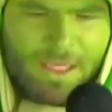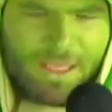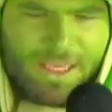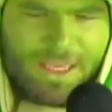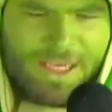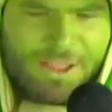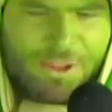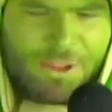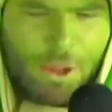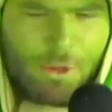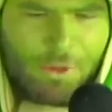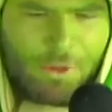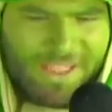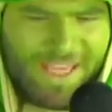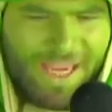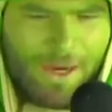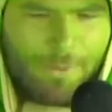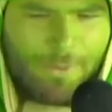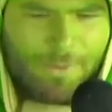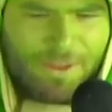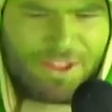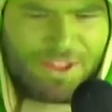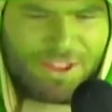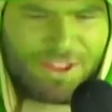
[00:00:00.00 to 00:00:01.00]
He's okay
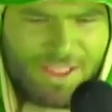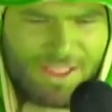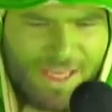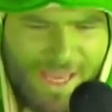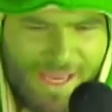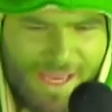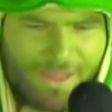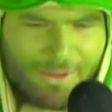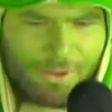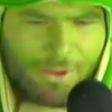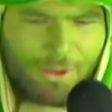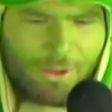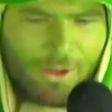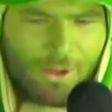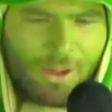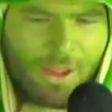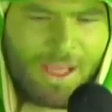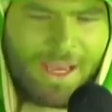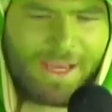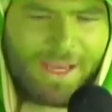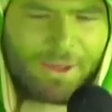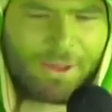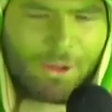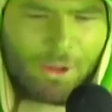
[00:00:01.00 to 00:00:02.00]
with Seattle,
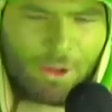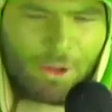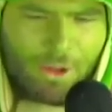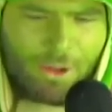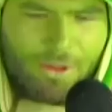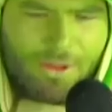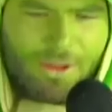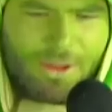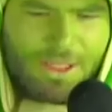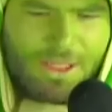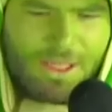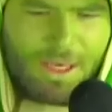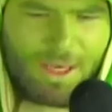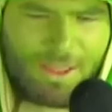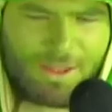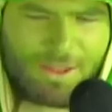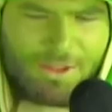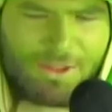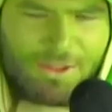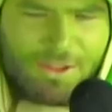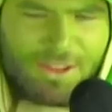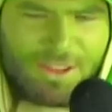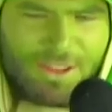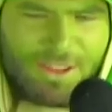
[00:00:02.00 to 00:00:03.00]
and all the
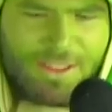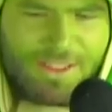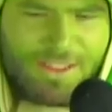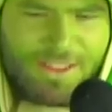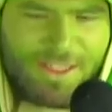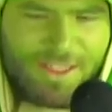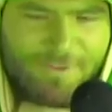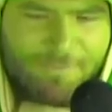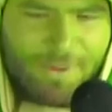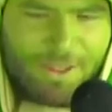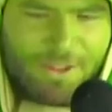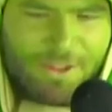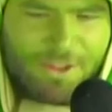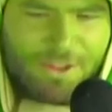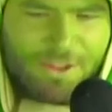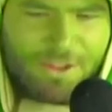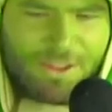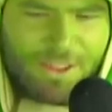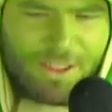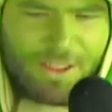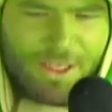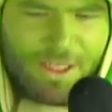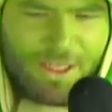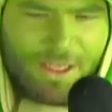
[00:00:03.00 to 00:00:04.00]
other cities I've mentioned
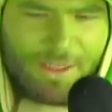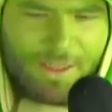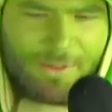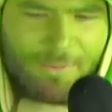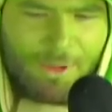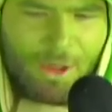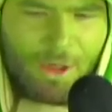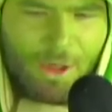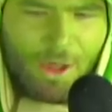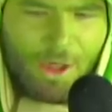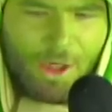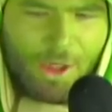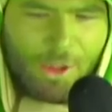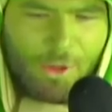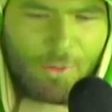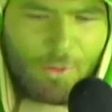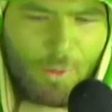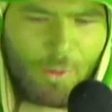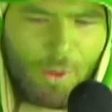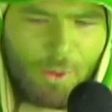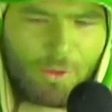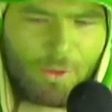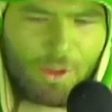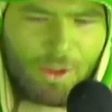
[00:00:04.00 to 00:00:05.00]
to him are
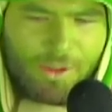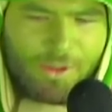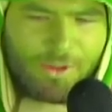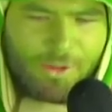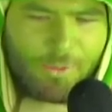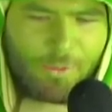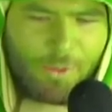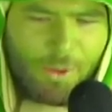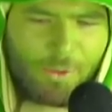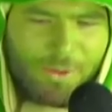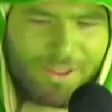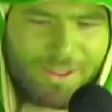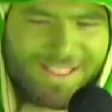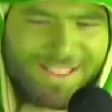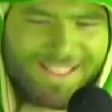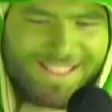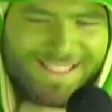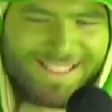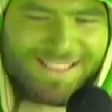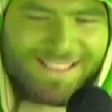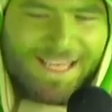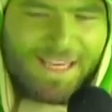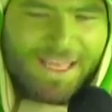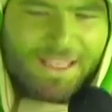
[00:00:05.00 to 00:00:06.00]

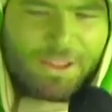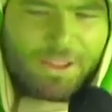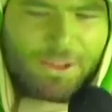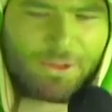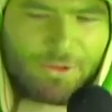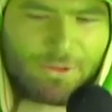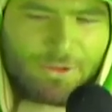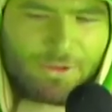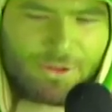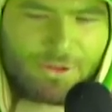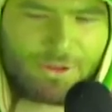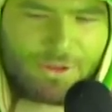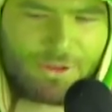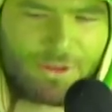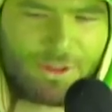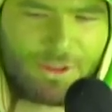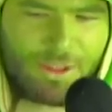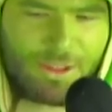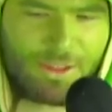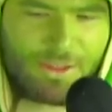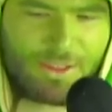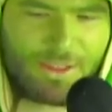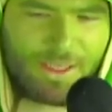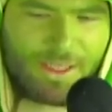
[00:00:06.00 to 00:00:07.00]
quote-unquote ghettos
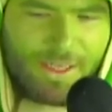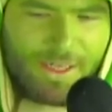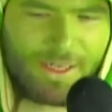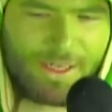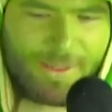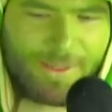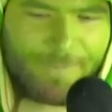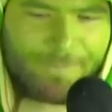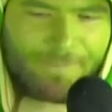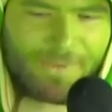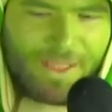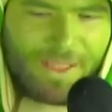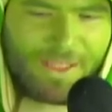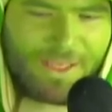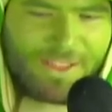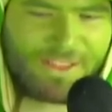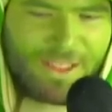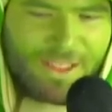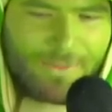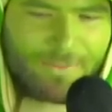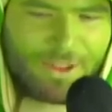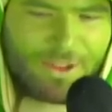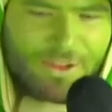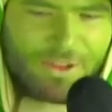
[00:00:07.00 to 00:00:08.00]
to him,
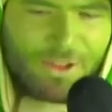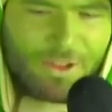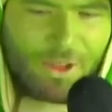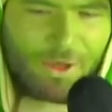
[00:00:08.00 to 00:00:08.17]
except his